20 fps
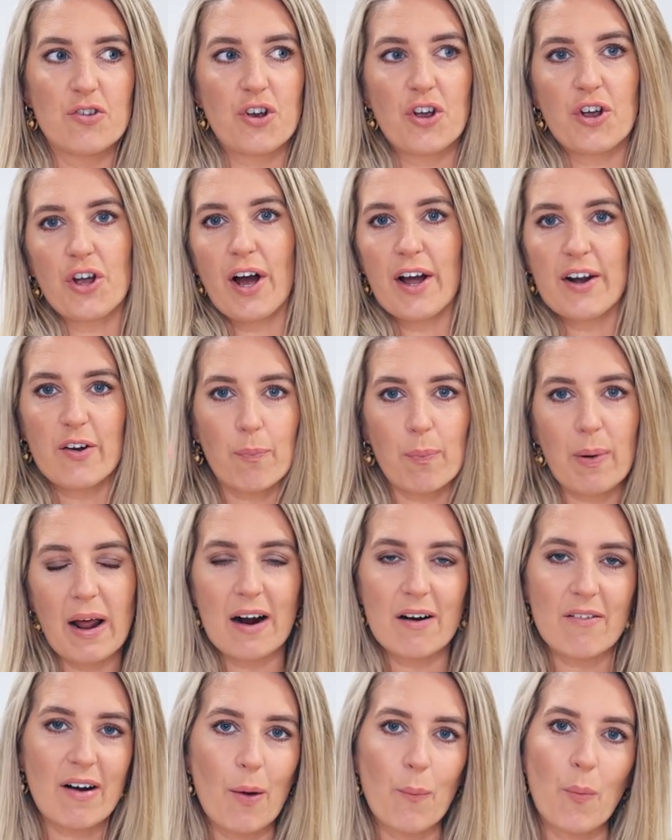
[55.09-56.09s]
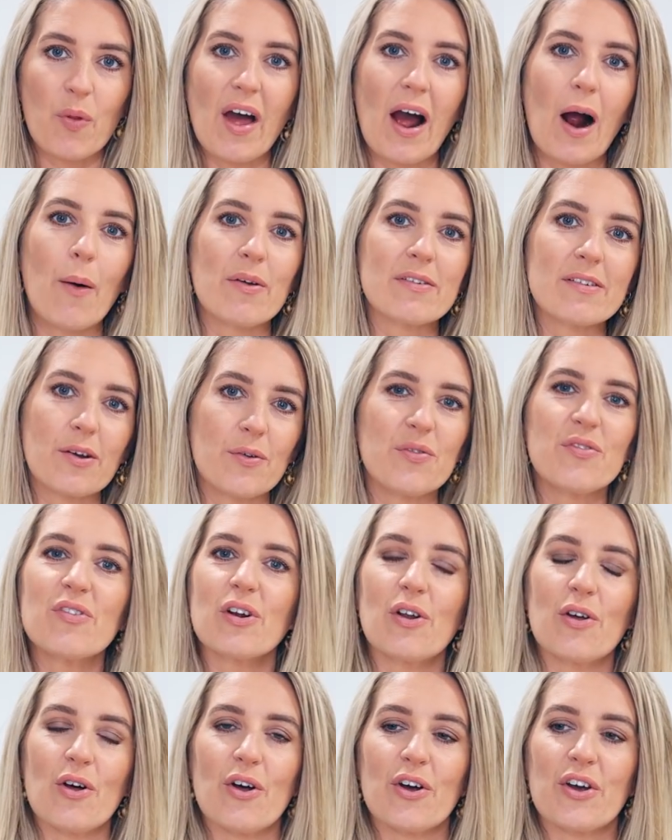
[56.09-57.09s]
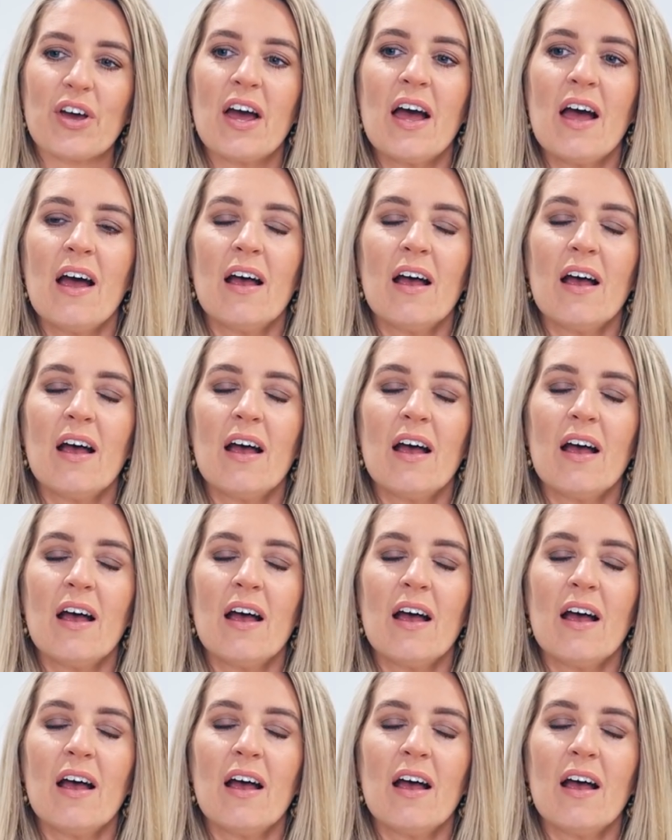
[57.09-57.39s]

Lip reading: You can kind of play around with how it's going to look.